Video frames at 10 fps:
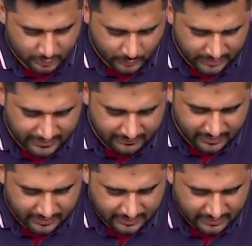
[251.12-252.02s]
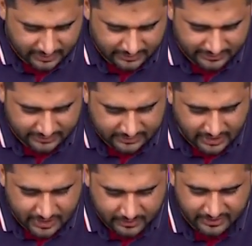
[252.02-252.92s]
you will never get a
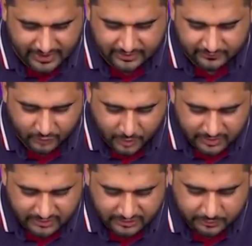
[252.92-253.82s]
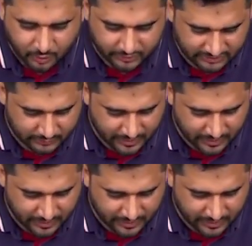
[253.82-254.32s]
carbonyl formed in this process.